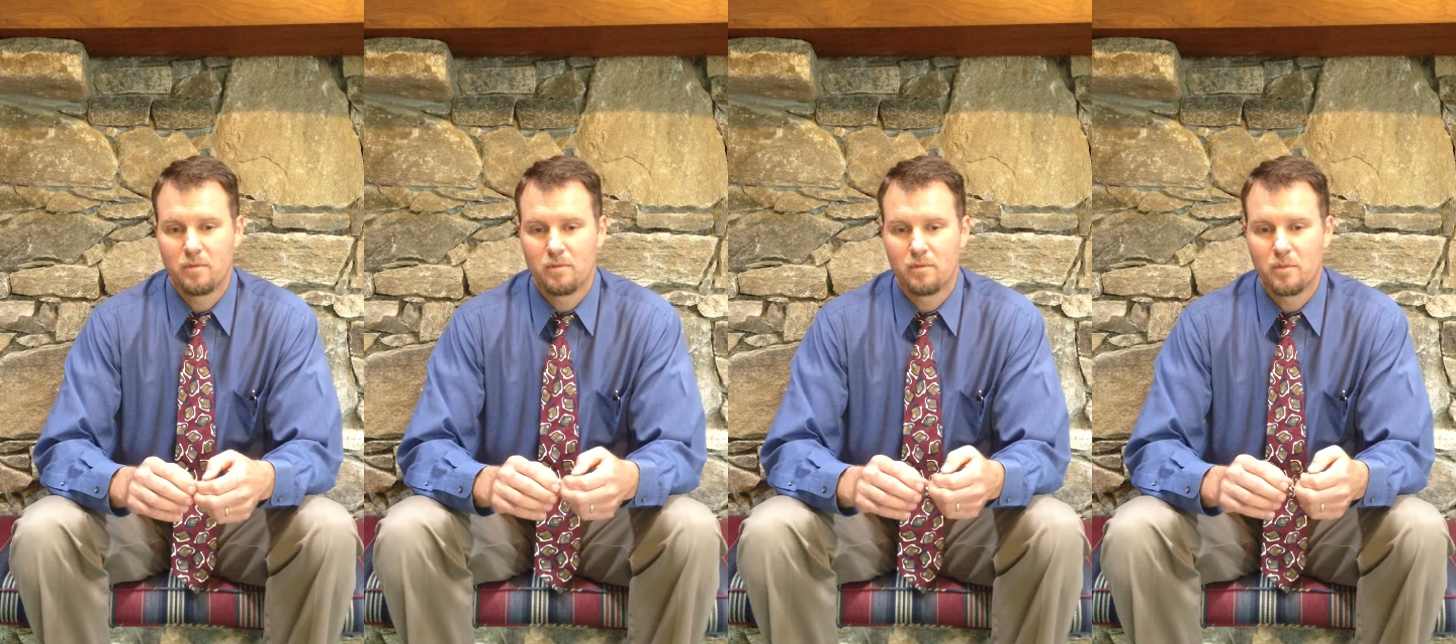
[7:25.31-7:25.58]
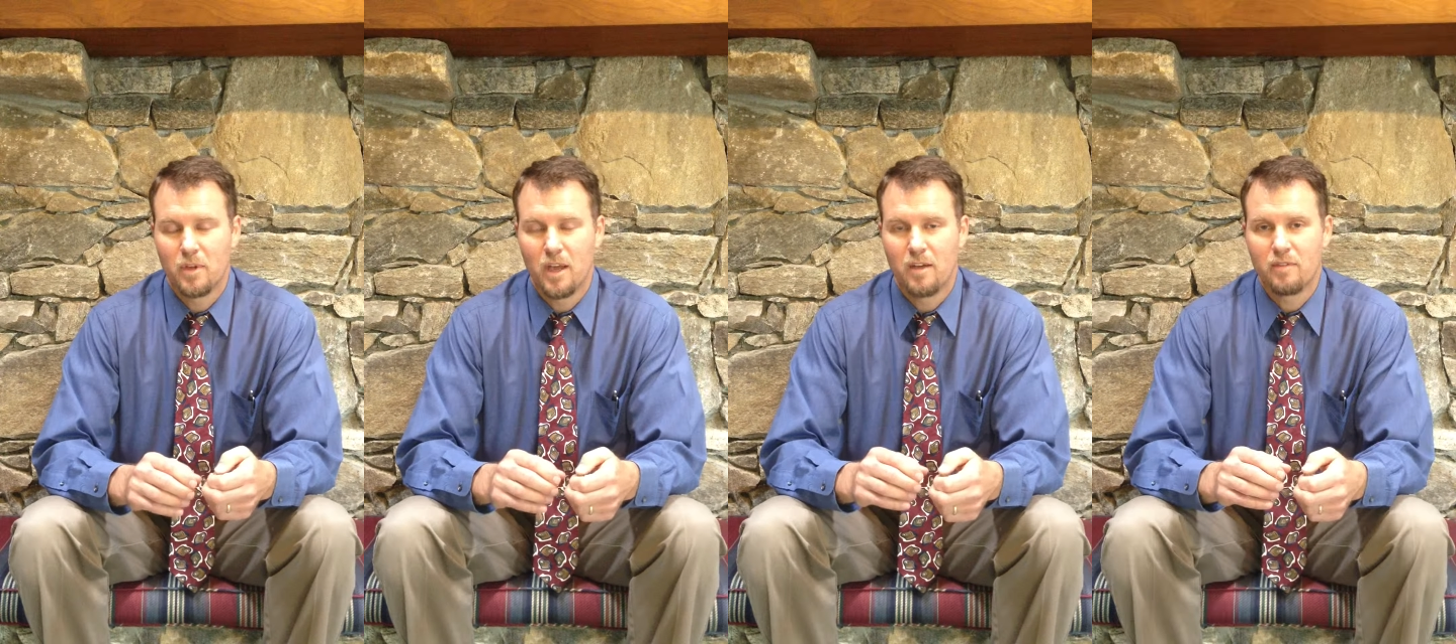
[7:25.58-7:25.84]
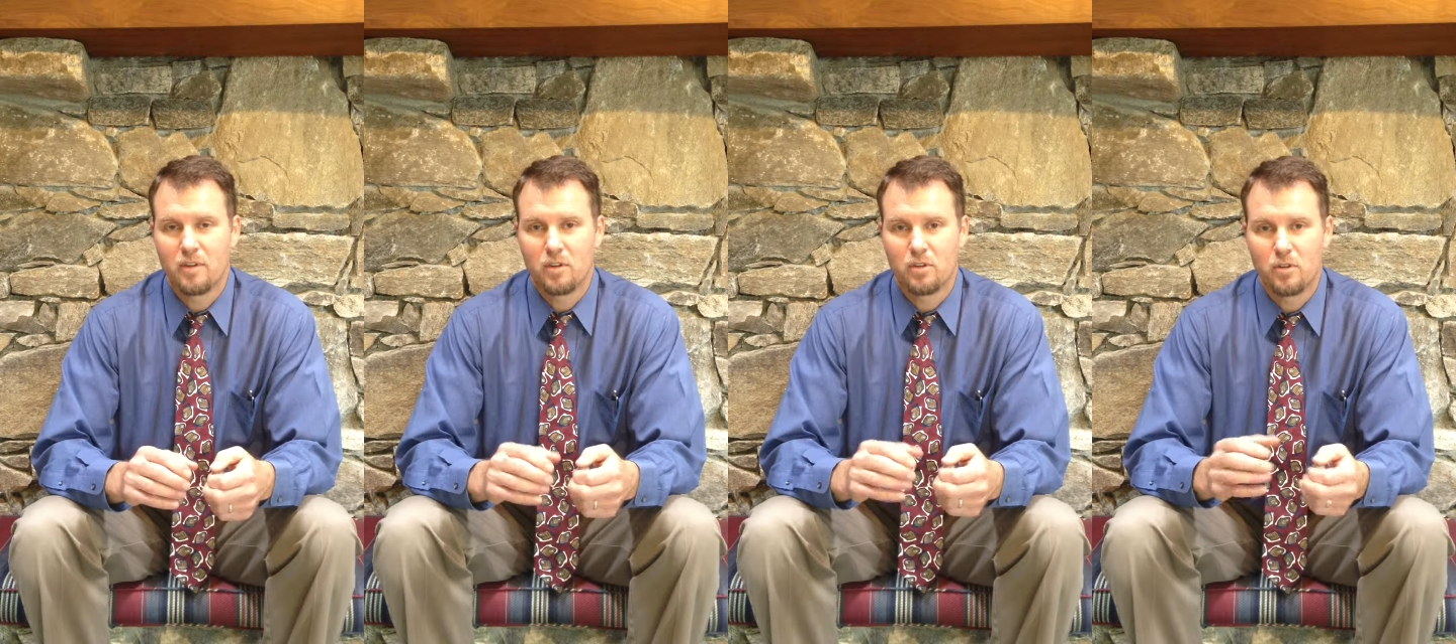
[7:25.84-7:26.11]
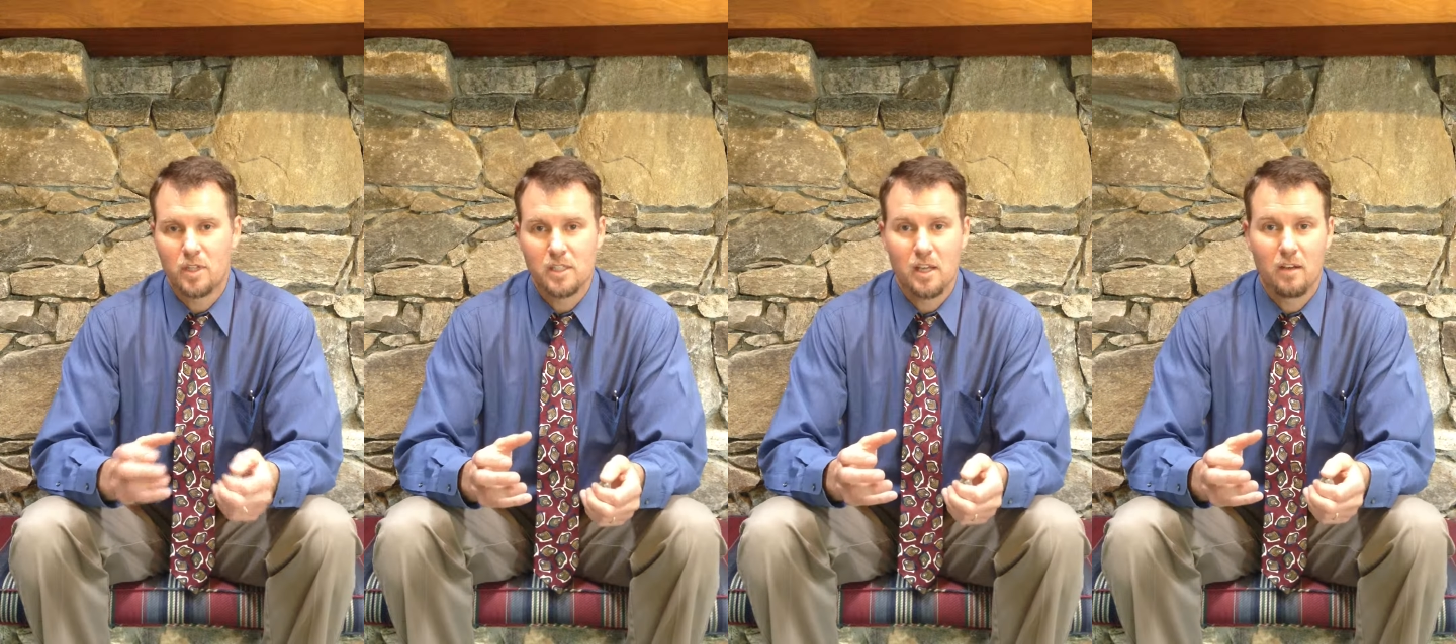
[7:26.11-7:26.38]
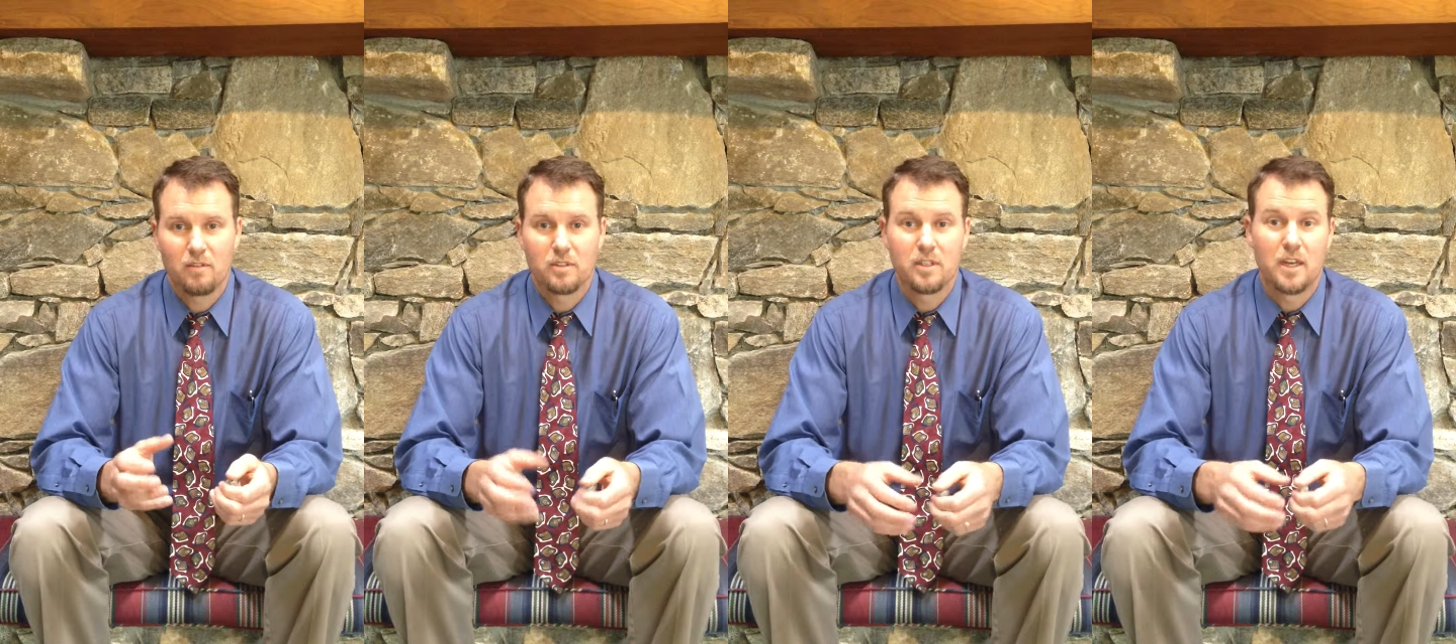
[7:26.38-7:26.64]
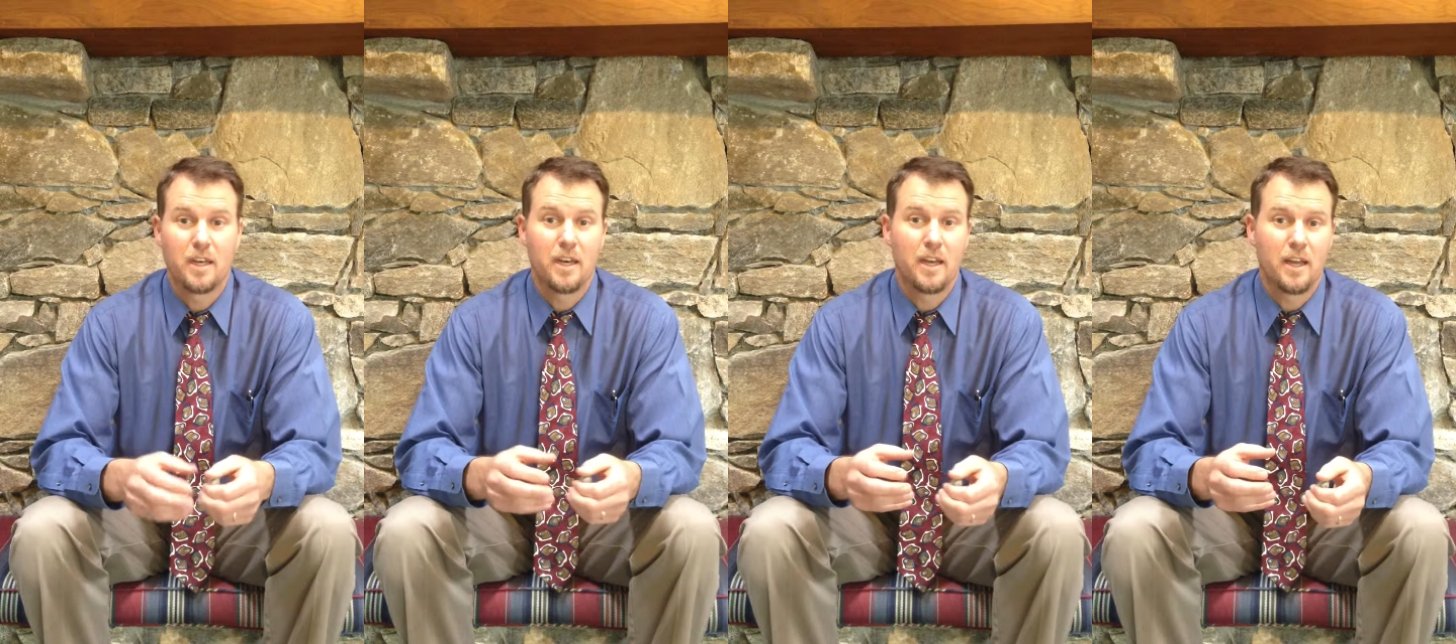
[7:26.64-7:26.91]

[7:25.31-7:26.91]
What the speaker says: You have increased levels in